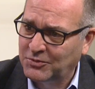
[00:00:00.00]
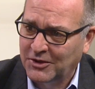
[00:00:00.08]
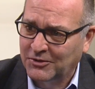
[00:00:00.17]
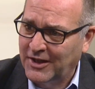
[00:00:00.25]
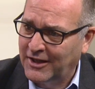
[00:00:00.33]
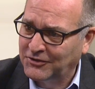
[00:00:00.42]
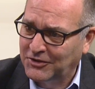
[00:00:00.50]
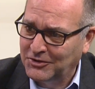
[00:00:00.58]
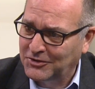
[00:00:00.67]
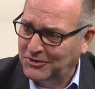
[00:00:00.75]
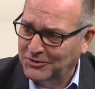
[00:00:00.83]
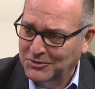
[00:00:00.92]
We don't ask you
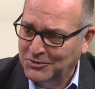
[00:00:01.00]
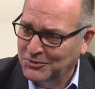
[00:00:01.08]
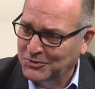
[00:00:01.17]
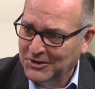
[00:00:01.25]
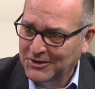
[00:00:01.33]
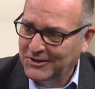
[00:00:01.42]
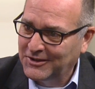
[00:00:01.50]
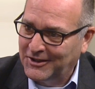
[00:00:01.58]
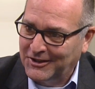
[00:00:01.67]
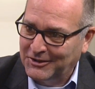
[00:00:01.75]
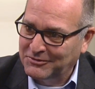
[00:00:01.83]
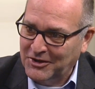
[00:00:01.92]
to
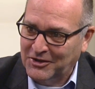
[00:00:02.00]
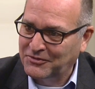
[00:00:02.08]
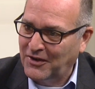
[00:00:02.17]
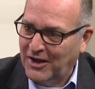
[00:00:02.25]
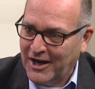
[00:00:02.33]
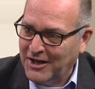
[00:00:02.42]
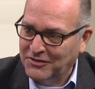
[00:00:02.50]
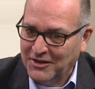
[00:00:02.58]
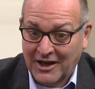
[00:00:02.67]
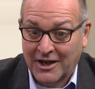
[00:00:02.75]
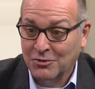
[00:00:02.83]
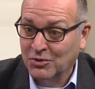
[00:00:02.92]
uh, verify
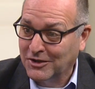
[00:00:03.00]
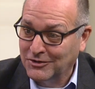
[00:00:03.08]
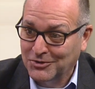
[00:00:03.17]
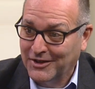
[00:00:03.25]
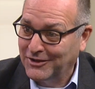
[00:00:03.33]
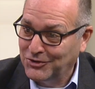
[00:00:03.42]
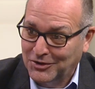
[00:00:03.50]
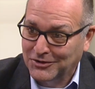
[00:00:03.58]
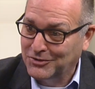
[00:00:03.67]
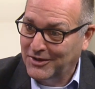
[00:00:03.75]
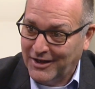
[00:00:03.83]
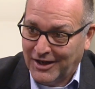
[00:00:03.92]
anything. Anyone can do that. You can
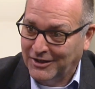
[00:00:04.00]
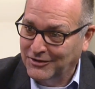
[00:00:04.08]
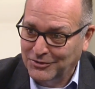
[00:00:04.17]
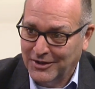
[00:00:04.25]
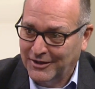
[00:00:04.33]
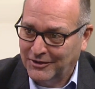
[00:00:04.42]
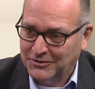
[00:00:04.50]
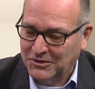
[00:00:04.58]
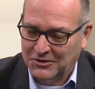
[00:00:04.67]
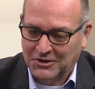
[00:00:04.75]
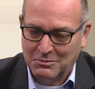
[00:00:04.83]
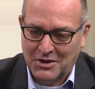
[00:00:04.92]
do that. I can do that. Our,
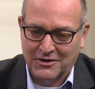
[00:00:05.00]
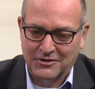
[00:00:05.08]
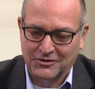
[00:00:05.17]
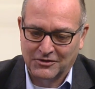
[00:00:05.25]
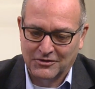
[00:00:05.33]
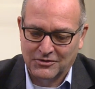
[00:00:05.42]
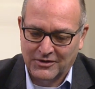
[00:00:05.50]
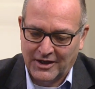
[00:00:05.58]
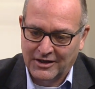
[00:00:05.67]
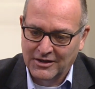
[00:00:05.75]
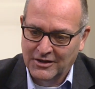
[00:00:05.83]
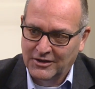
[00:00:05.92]
our, competitors can do that.